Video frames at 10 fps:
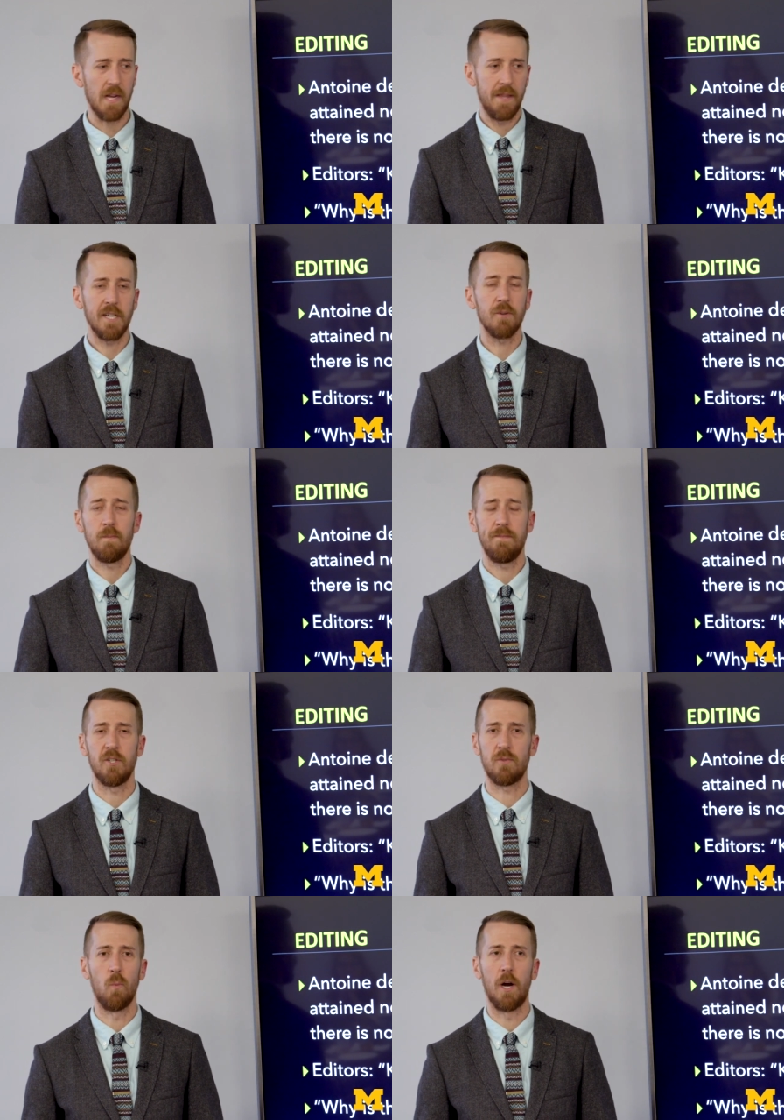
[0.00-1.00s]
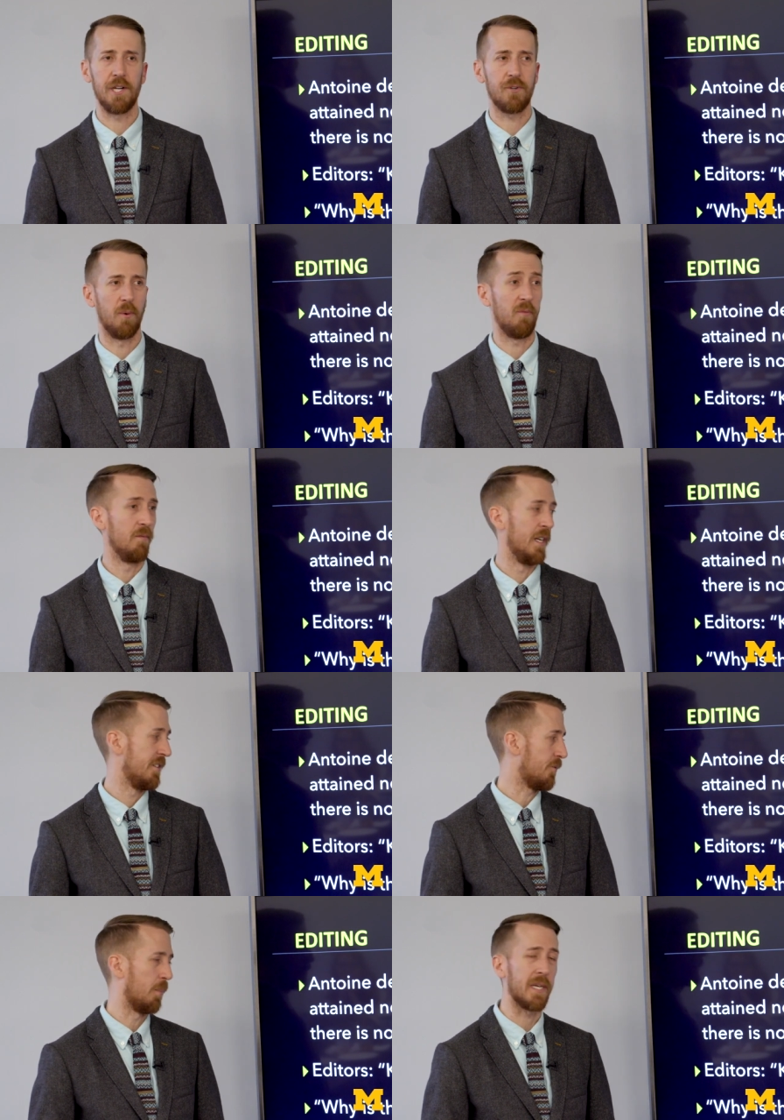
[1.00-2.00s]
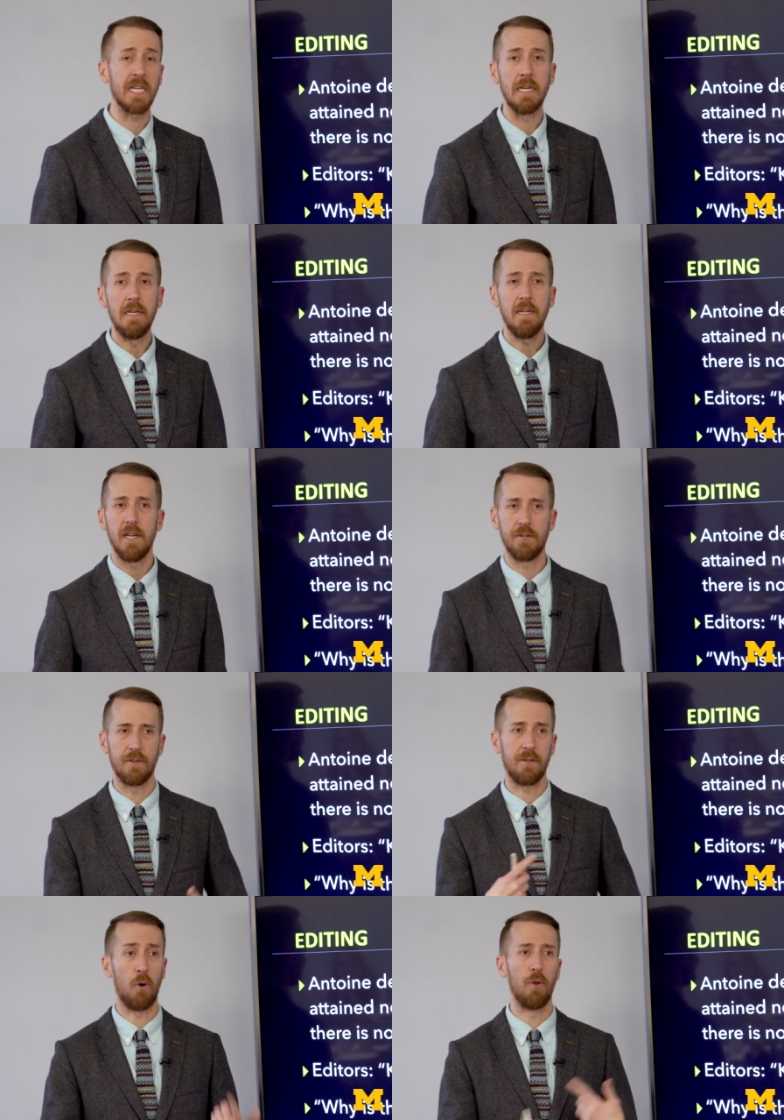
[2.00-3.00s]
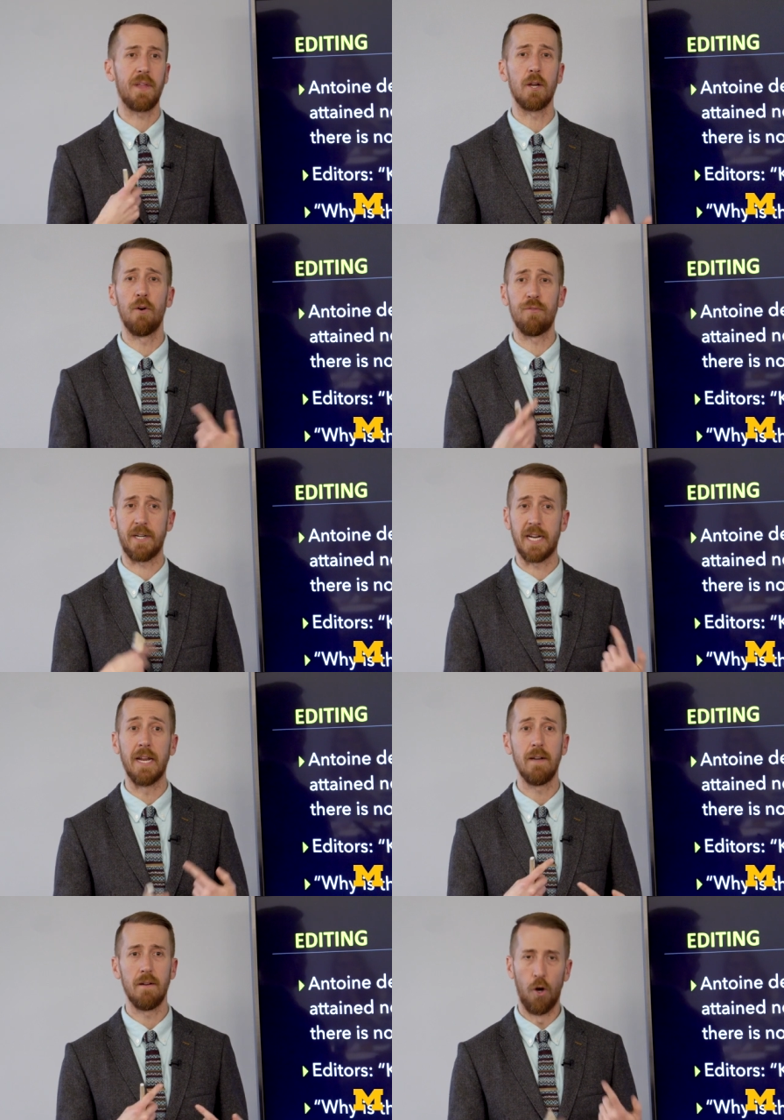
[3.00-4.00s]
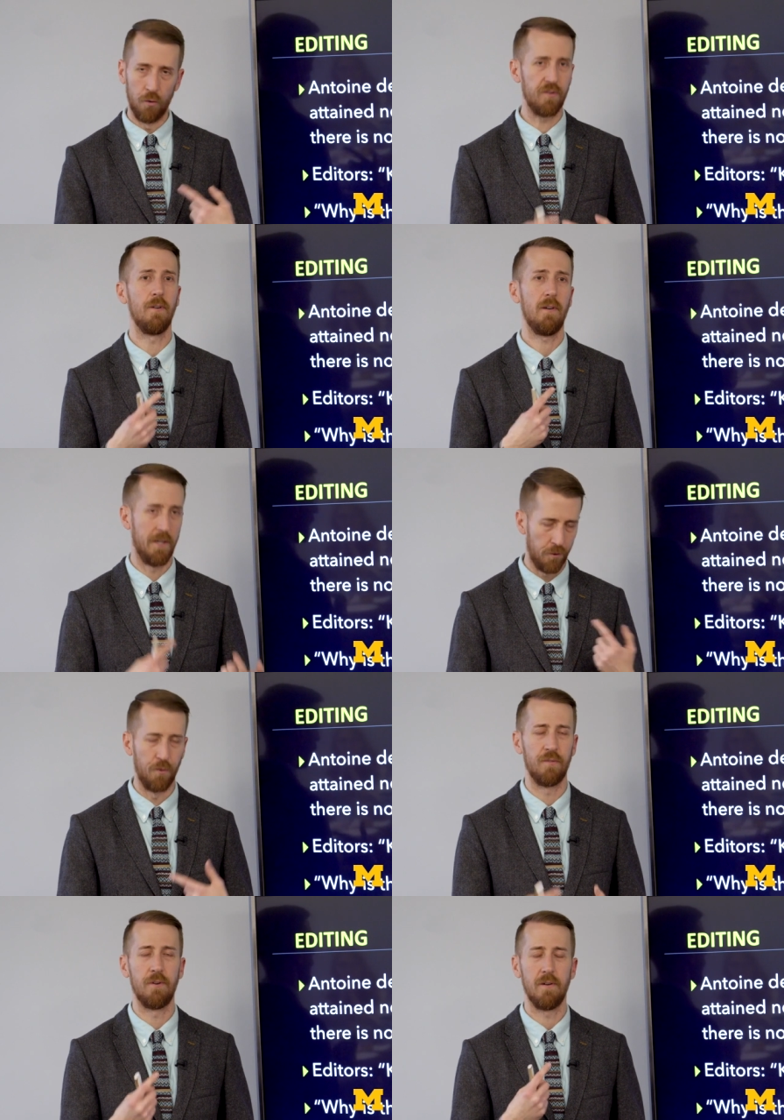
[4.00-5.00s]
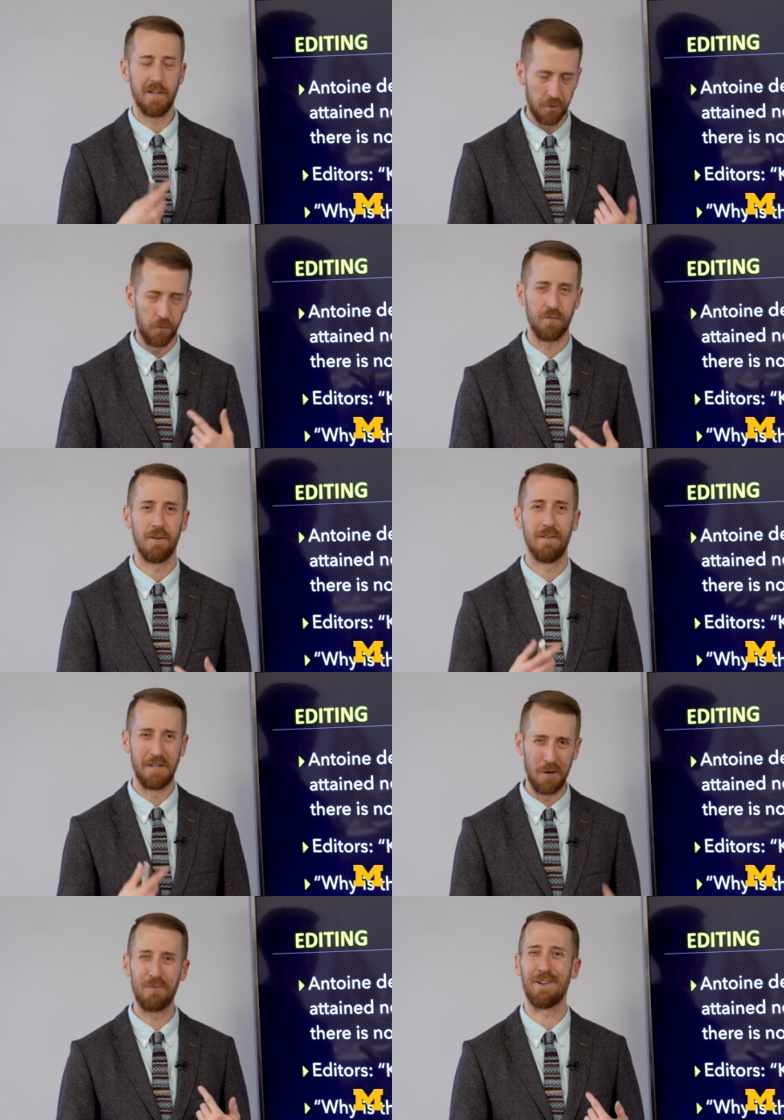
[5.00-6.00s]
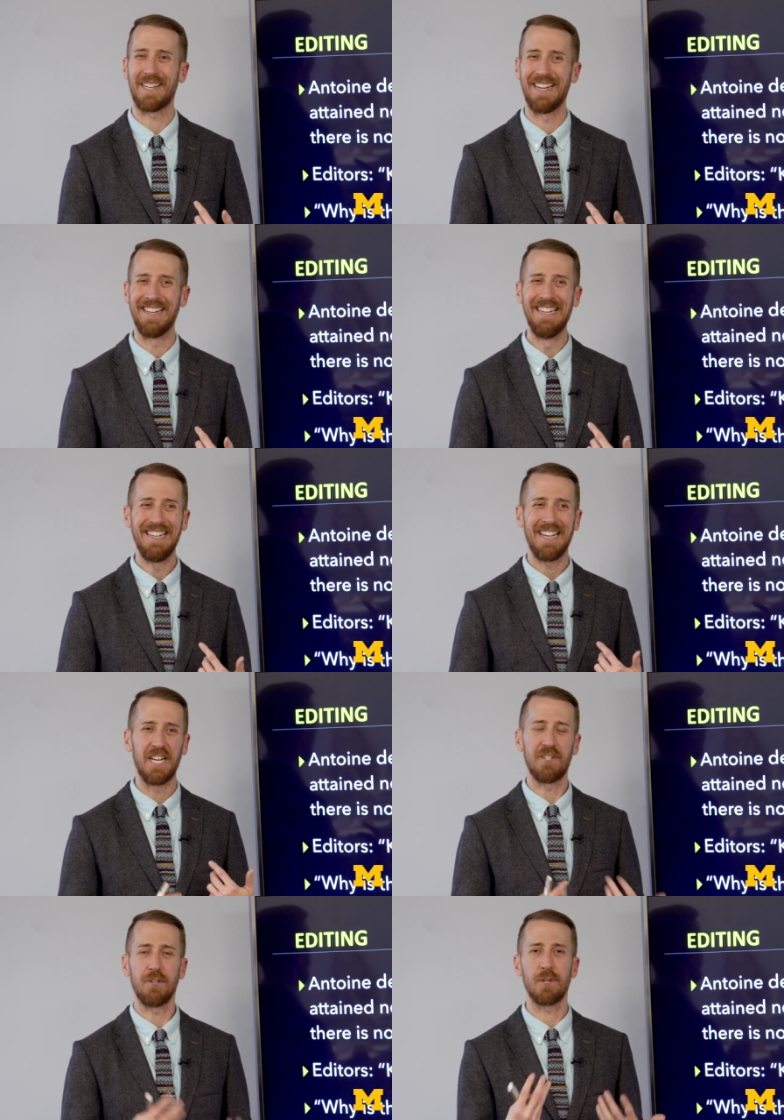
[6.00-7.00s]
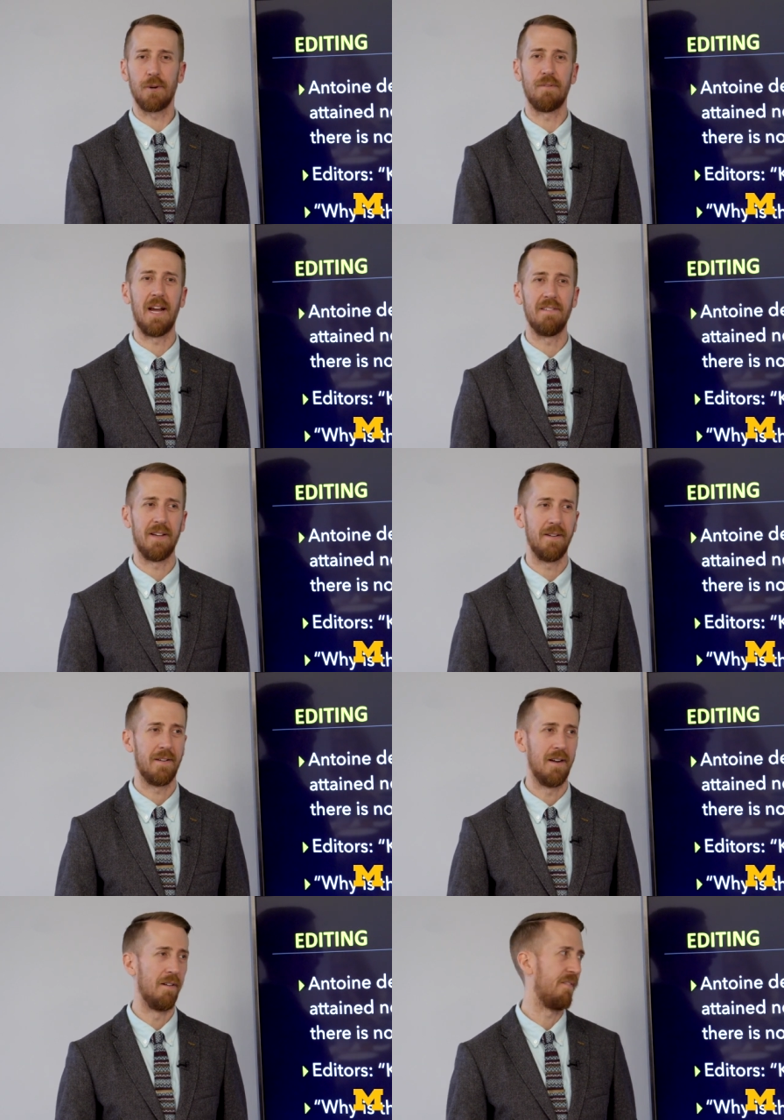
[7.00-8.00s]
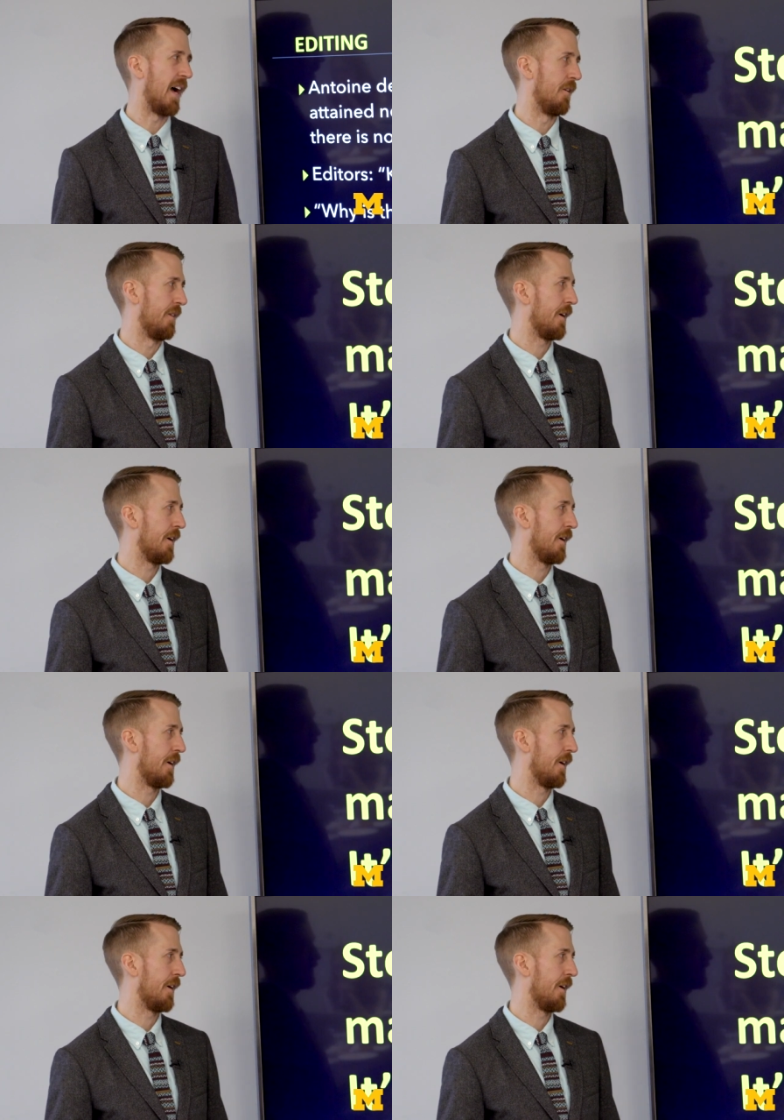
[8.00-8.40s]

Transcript: And then you just wash, rinse, repeat, and do the whole thing over again, over and over and over and over again until you arrive at a final